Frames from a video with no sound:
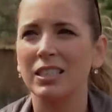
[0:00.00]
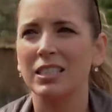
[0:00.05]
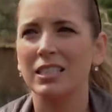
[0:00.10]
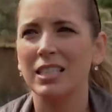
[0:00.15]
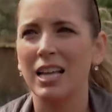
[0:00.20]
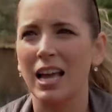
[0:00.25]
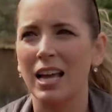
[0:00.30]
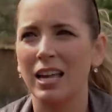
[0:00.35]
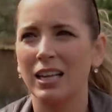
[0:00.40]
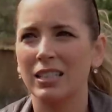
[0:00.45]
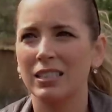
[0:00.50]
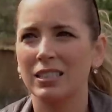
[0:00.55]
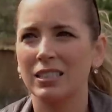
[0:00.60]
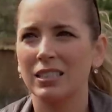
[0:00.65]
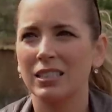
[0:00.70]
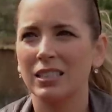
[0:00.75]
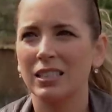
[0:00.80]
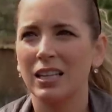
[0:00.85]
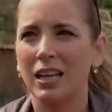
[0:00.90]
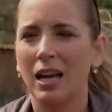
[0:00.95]
the
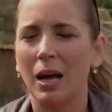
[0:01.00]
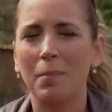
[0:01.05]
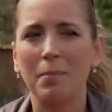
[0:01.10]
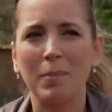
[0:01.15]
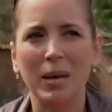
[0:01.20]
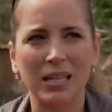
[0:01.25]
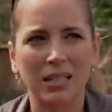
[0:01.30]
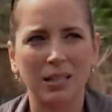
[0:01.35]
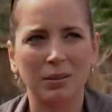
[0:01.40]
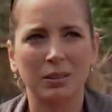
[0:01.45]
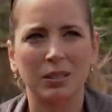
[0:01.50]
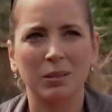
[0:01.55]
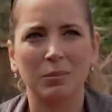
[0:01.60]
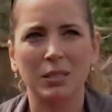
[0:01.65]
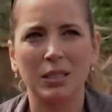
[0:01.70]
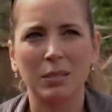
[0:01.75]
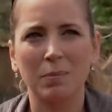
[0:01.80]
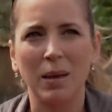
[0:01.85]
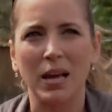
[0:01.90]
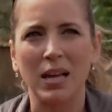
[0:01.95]
decks and making some
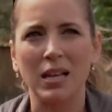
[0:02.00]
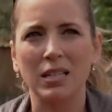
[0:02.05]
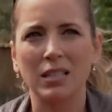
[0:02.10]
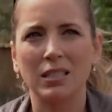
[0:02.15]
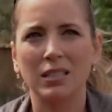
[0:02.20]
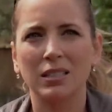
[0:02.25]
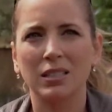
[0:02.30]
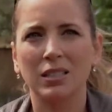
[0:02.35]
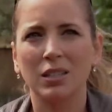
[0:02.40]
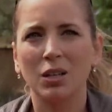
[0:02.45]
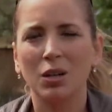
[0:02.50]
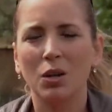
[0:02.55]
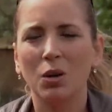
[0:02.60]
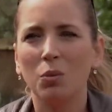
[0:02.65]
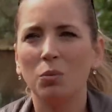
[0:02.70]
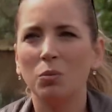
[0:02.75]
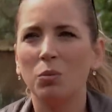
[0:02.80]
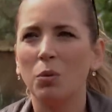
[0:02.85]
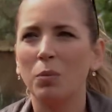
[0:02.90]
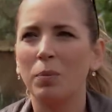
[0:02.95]
space
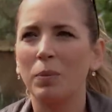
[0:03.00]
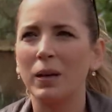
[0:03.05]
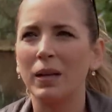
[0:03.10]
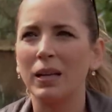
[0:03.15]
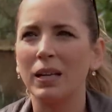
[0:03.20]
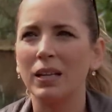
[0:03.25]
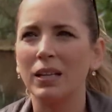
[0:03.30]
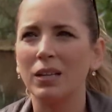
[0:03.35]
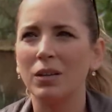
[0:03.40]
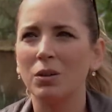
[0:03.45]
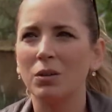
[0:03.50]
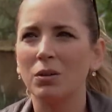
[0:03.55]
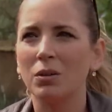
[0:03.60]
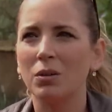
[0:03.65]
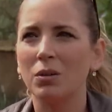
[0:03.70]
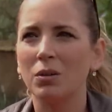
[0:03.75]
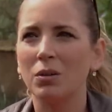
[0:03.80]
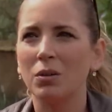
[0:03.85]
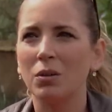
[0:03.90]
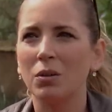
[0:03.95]
will be
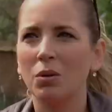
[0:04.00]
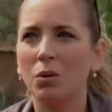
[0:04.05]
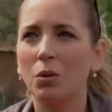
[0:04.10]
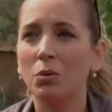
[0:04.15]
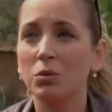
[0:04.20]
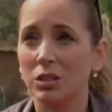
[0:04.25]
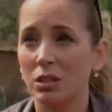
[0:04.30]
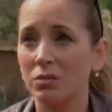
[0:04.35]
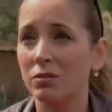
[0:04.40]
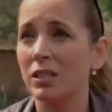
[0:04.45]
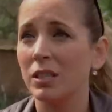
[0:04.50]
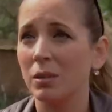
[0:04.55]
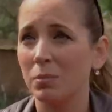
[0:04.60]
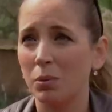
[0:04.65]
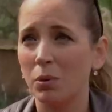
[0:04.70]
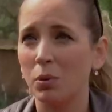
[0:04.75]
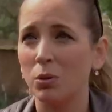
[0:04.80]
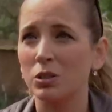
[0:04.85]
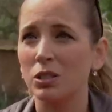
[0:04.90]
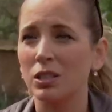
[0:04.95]
also really
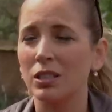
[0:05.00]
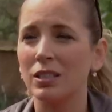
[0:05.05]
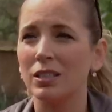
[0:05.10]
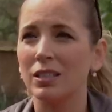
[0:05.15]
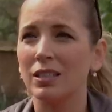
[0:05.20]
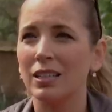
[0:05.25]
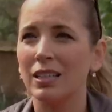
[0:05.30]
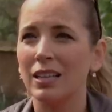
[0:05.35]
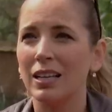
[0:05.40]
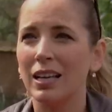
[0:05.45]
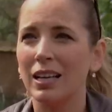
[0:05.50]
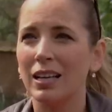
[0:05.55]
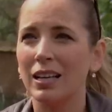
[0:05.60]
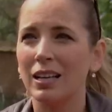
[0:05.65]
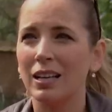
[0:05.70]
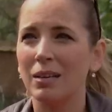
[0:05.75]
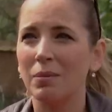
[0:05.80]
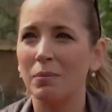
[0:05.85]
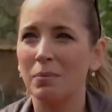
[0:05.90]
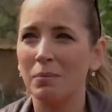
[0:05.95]
important
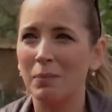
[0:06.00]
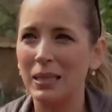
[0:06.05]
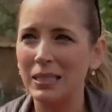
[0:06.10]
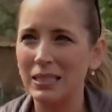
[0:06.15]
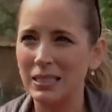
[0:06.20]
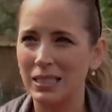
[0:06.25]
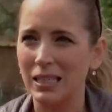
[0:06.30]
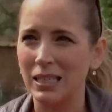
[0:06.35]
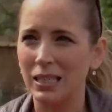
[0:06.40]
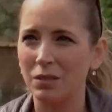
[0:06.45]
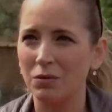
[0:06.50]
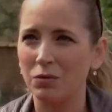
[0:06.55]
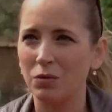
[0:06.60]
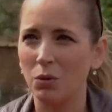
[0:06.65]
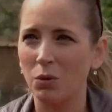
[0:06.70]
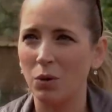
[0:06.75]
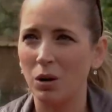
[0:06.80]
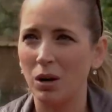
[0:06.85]
mentally for